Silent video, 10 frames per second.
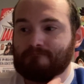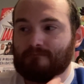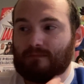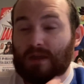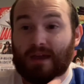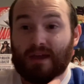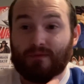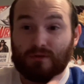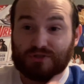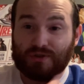Now, I have
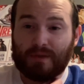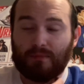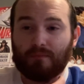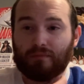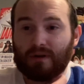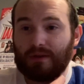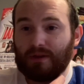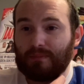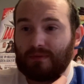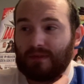heard some people bring
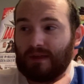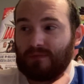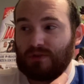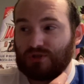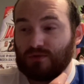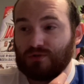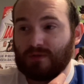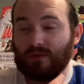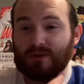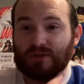up that Vshojo
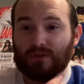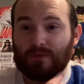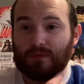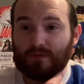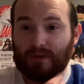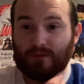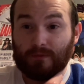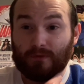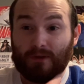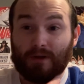did reach out to smaller
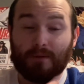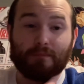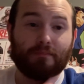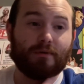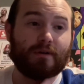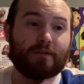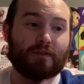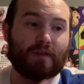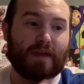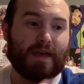VTubers there,
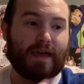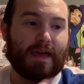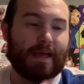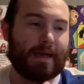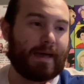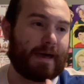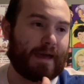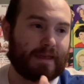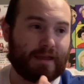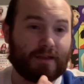but I
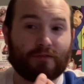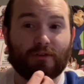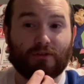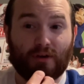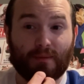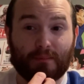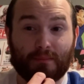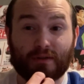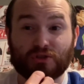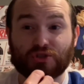can't necessarily comment
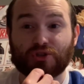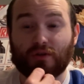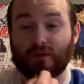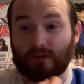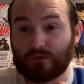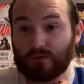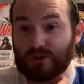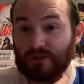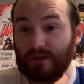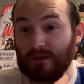much on the
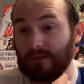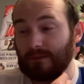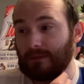situation there.